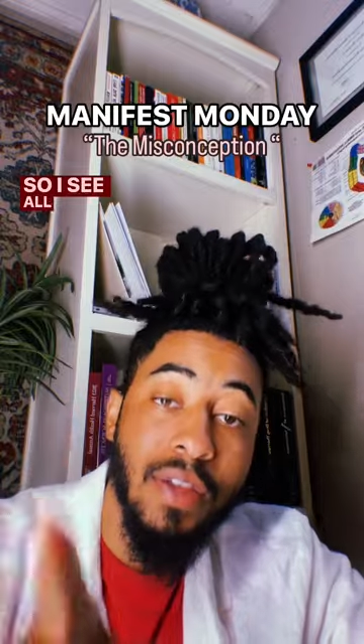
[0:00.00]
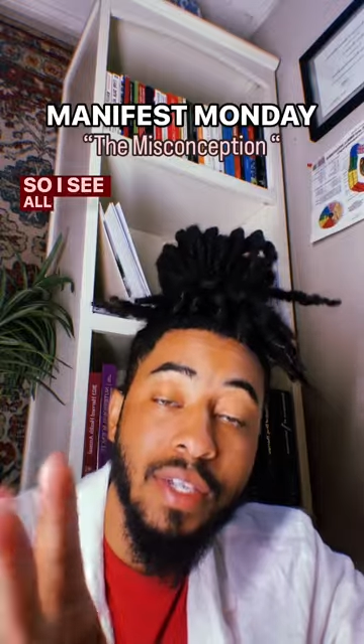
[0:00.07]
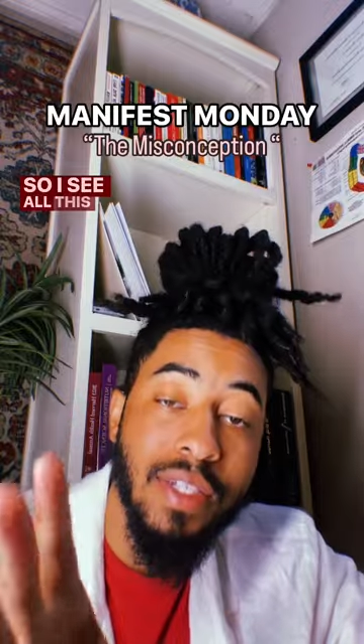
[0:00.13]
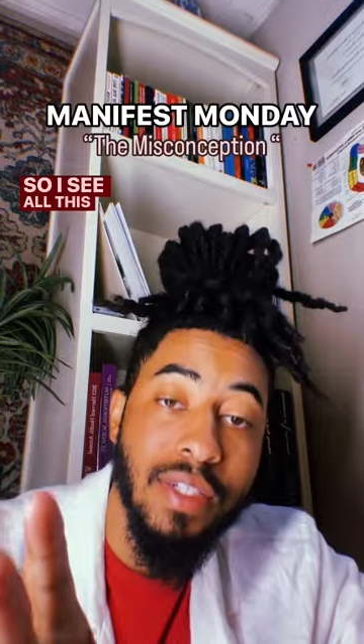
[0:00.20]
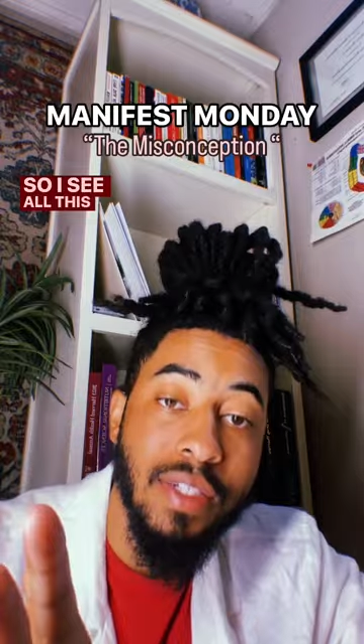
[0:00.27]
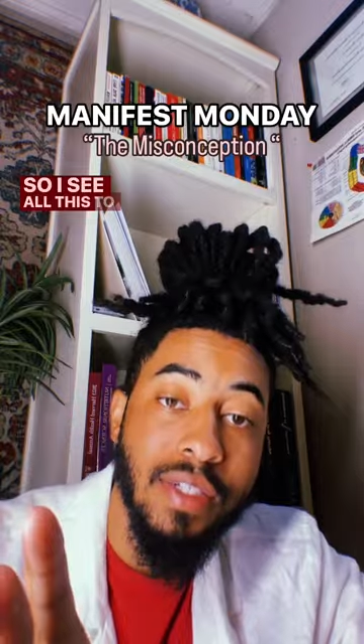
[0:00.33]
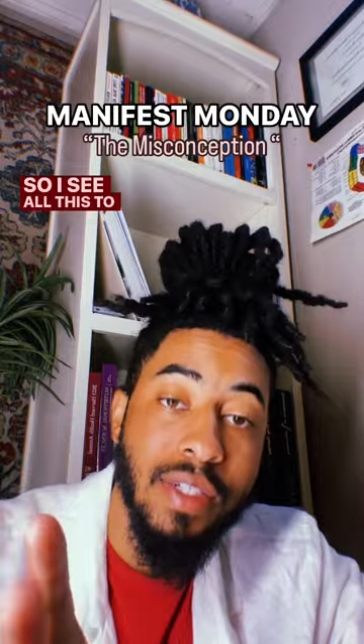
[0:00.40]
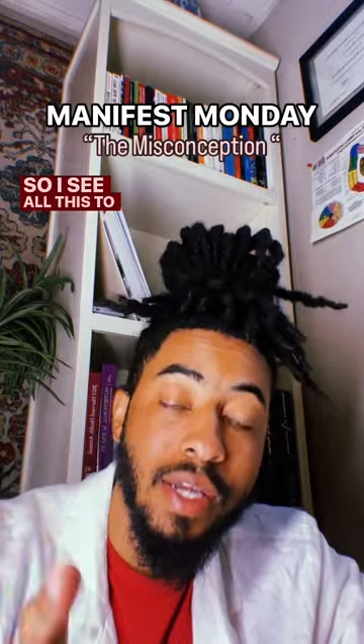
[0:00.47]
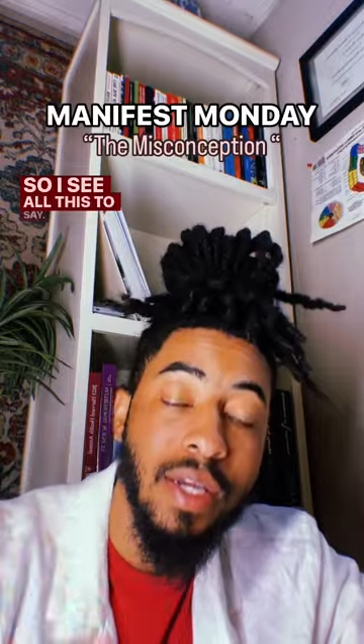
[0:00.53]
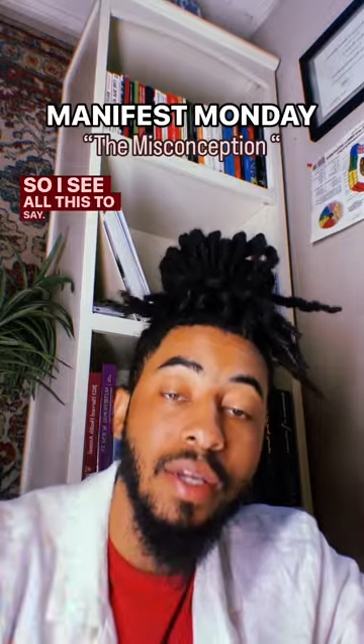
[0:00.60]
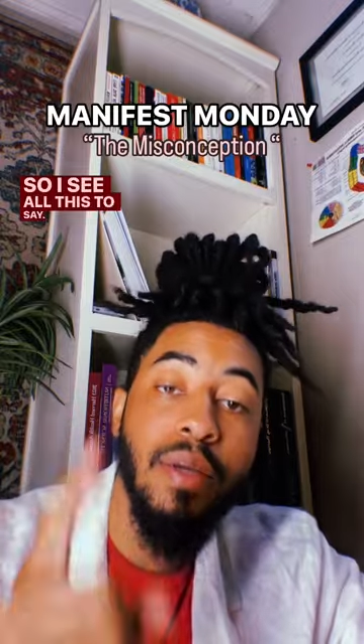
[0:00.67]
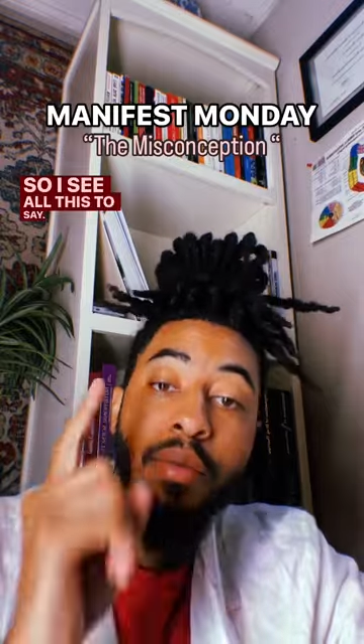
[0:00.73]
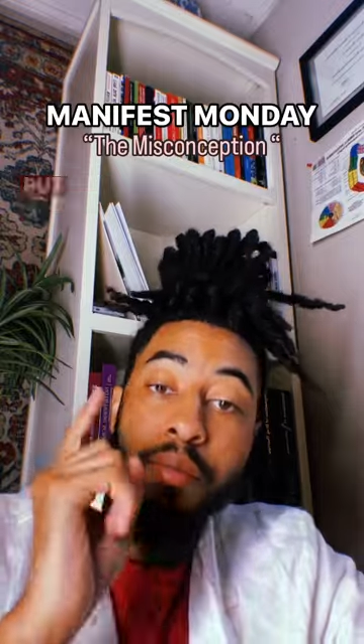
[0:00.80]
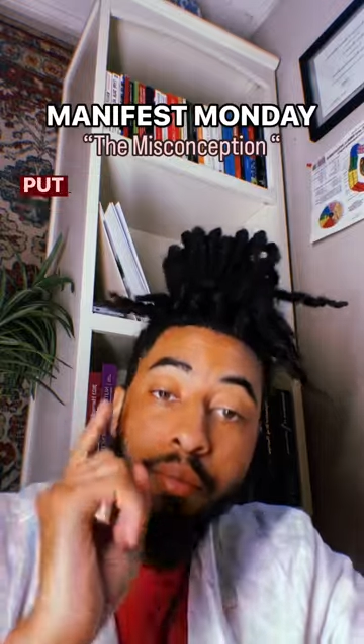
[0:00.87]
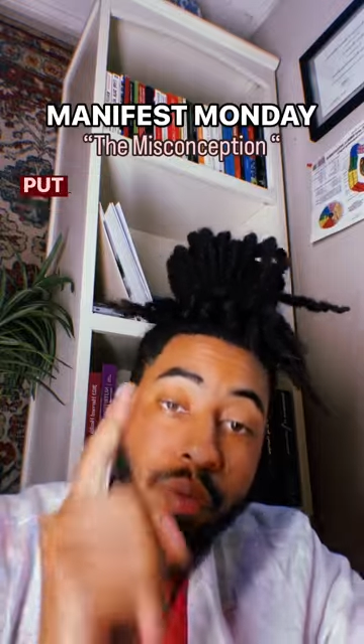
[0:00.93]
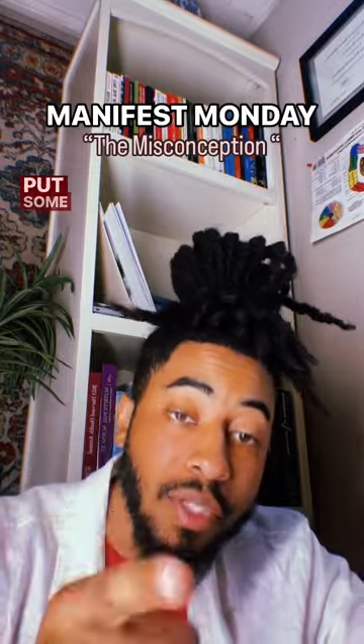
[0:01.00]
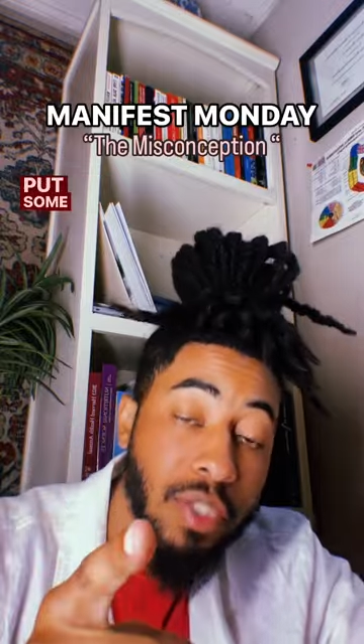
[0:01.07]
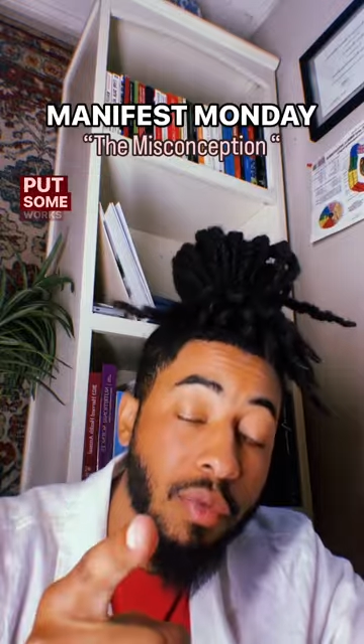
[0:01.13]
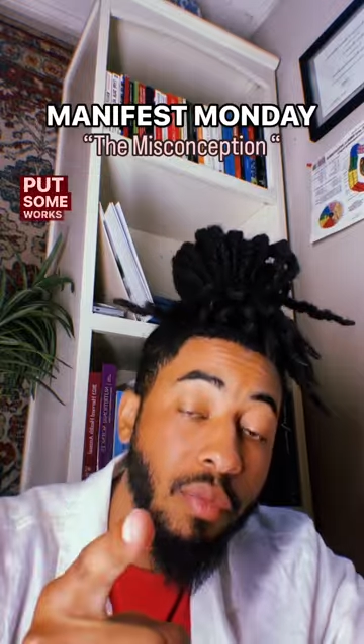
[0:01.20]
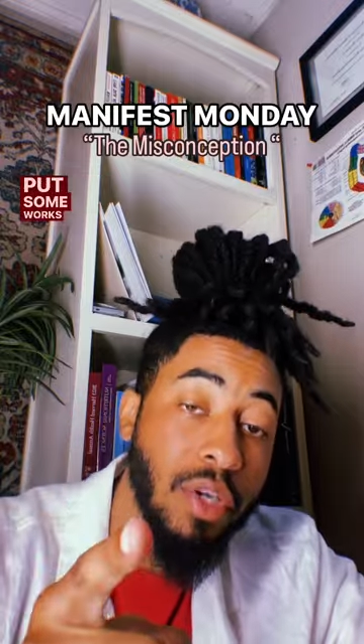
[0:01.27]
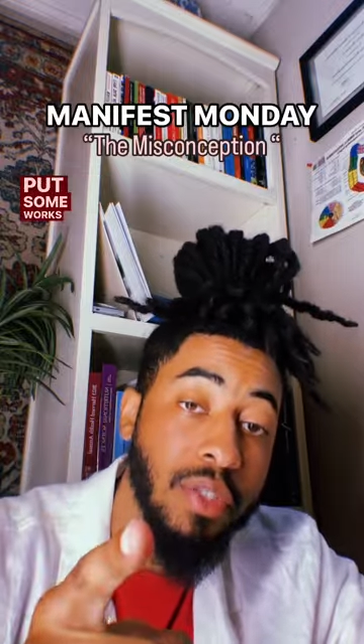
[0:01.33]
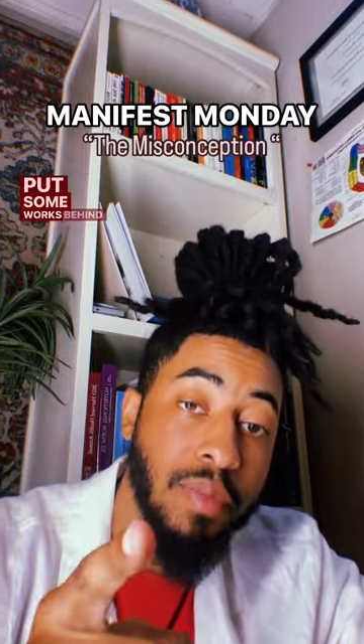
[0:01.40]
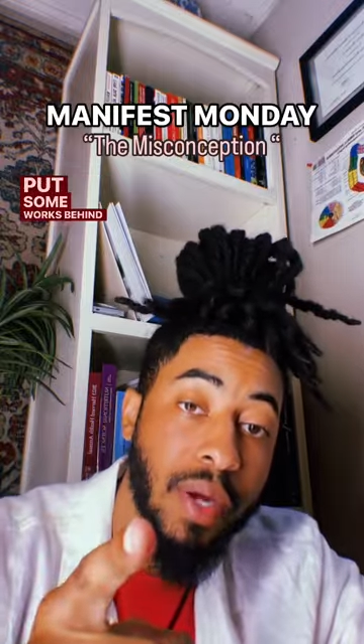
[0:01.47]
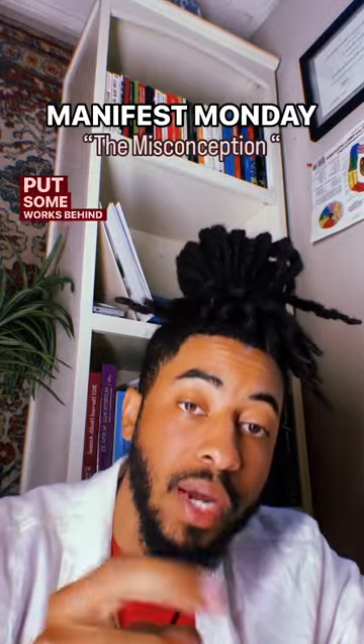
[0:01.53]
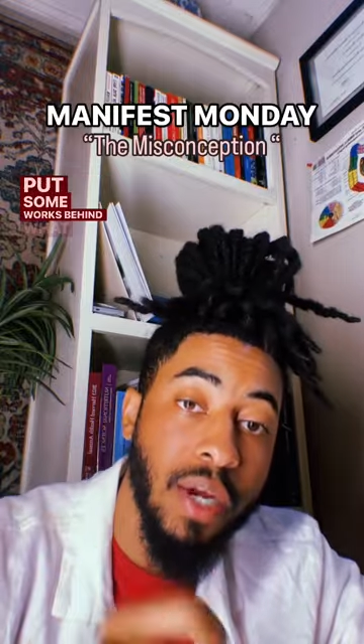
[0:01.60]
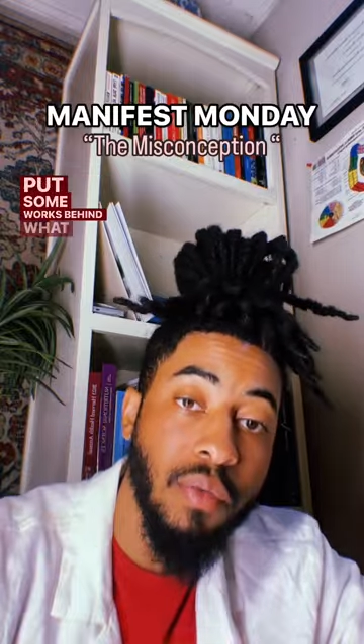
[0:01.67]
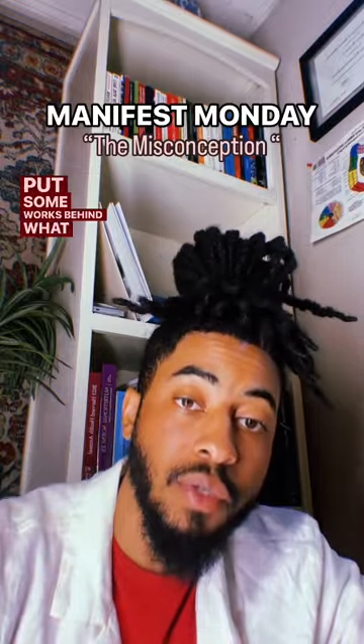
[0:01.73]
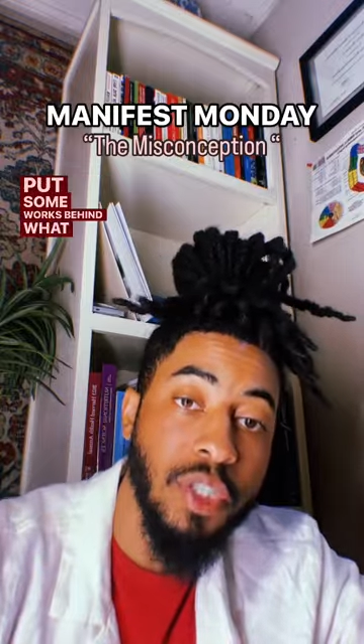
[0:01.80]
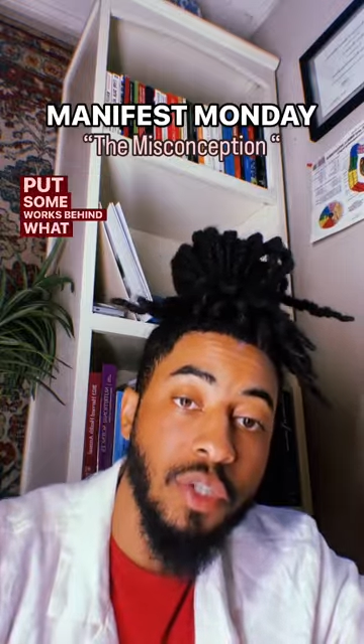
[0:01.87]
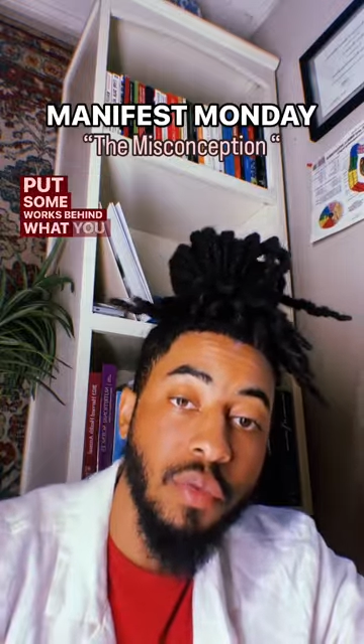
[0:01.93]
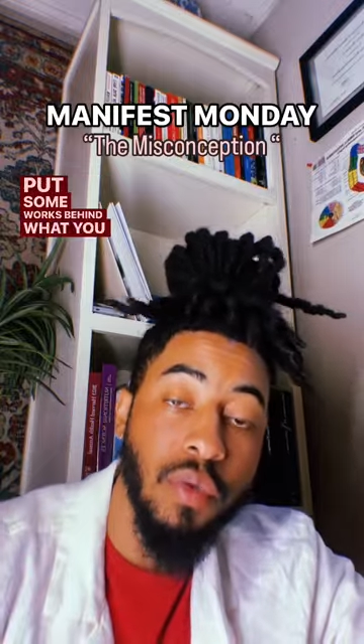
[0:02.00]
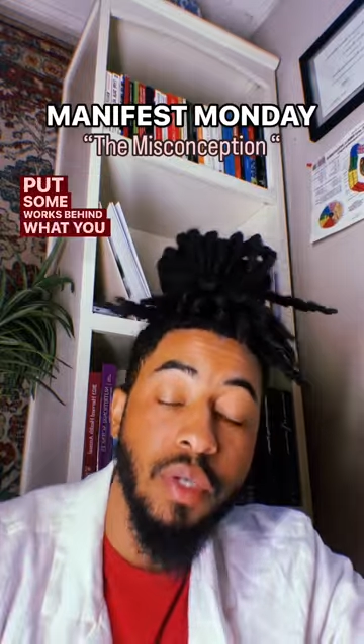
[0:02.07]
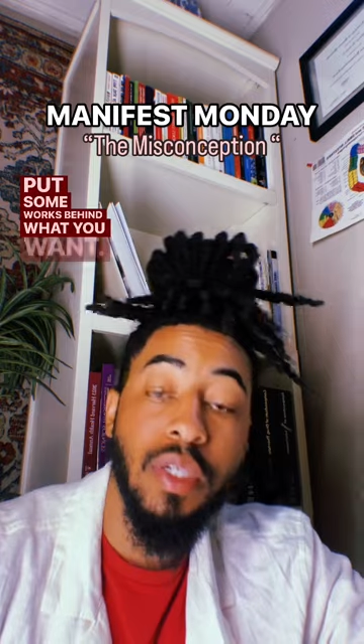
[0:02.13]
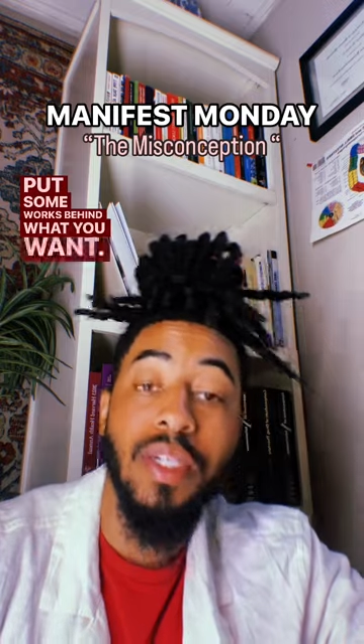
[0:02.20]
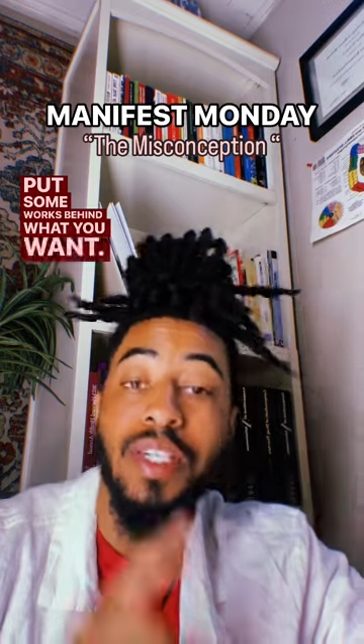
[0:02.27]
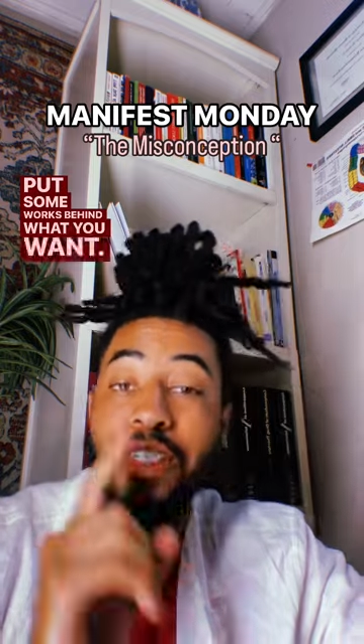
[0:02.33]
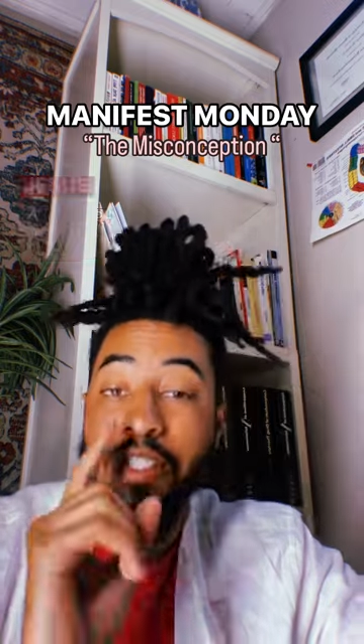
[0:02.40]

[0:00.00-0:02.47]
this to say, put some works behind what you want.